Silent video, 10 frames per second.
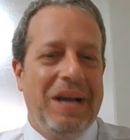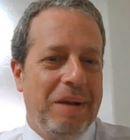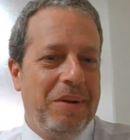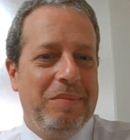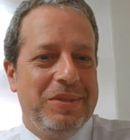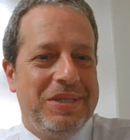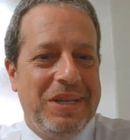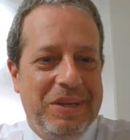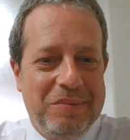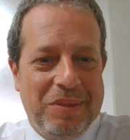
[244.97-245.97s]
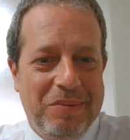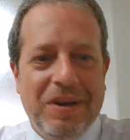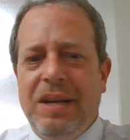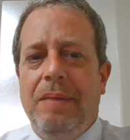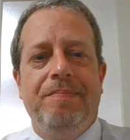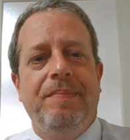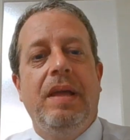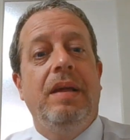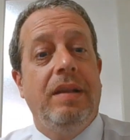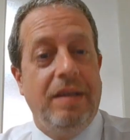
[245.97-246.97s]
I'm almost done with work.
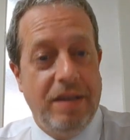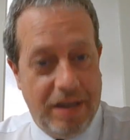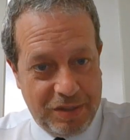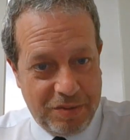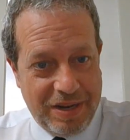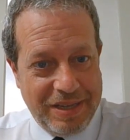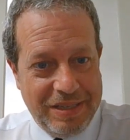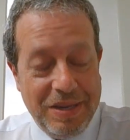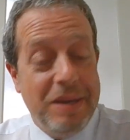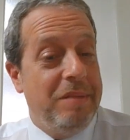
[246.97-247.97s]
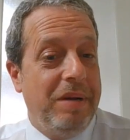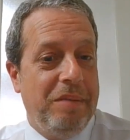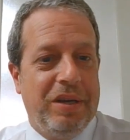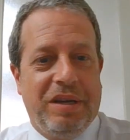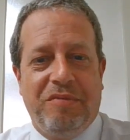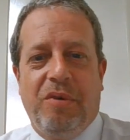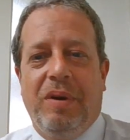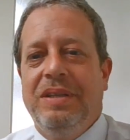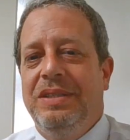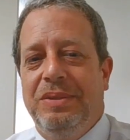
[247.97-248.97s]
Not quite, but I'm looking
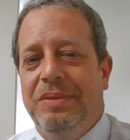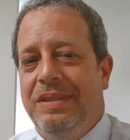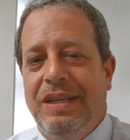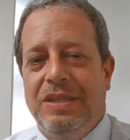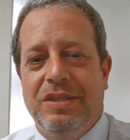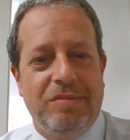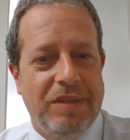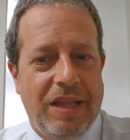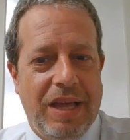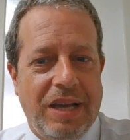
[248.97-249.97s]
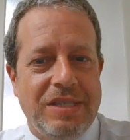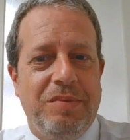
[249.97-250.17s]
forward to a nice, relaxing